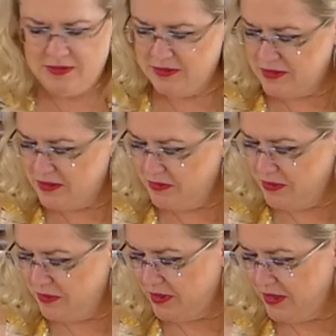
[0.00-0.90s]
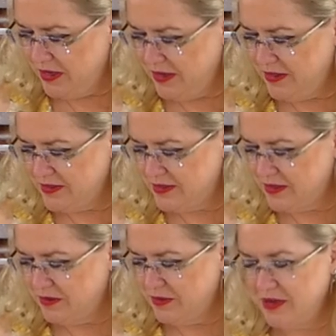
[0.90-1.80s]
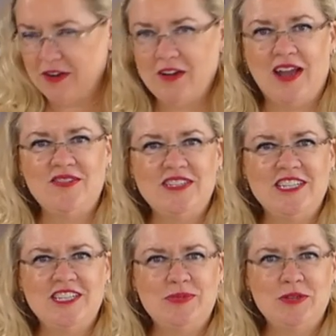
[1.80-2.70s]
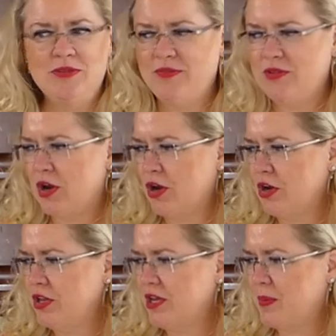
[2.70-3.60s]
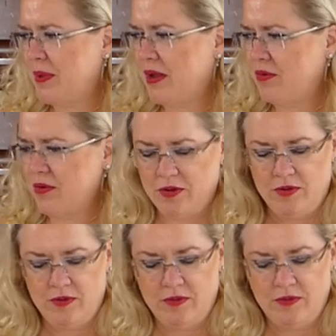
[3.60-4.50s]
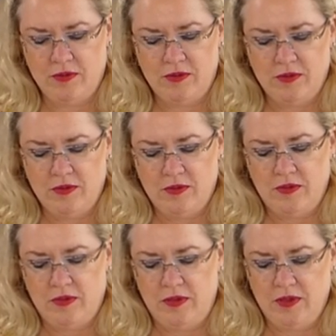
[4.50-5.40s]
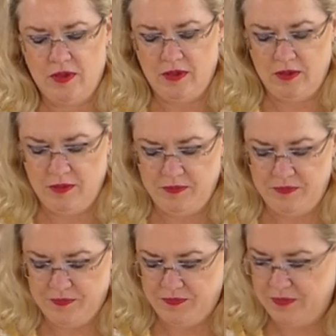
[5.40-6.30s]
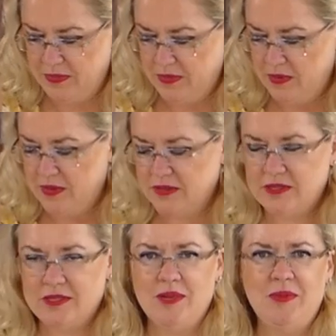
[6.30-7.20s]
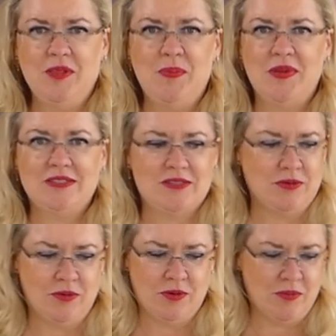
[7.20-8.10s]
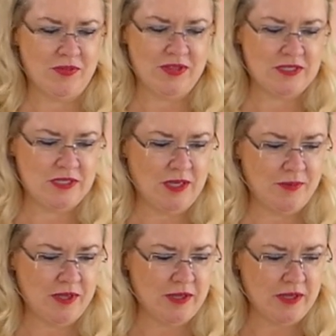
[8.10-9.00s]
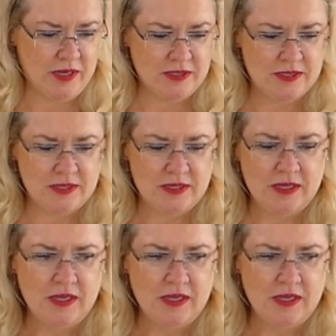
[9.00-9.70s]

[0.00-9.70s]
So we will get this going here. Half a teaspoon of garlic powder. Yum. It's going to be the best corn with this yummy glaze.